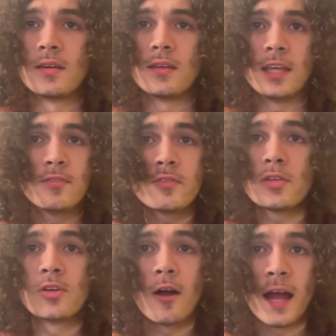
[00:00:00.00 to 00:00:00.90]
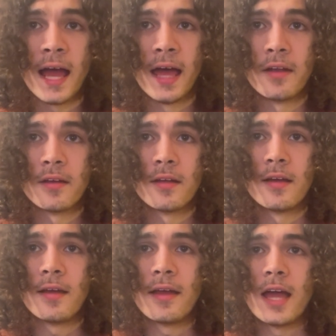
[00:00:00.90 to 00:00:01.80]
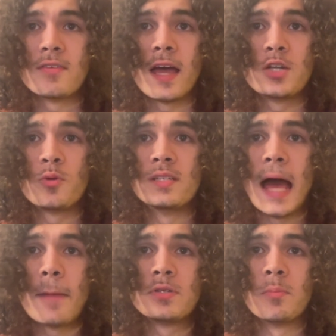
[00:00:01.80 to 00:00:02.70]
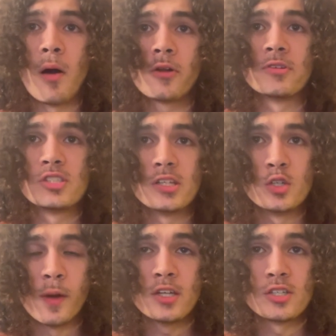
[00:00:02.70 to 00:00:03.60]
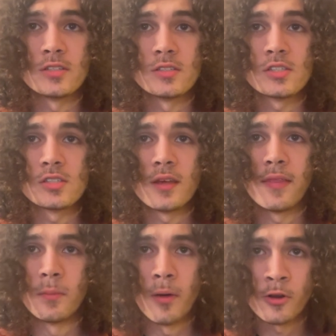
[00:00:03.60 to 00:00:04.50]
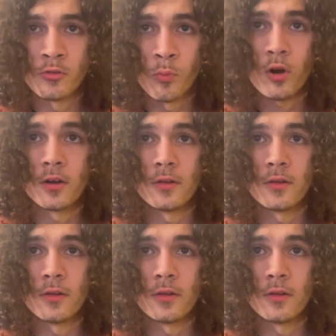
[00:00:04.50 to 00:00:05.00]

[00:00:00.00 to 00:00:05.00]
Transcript: even the Darkhad have had to adapt to modern situations in the modern world.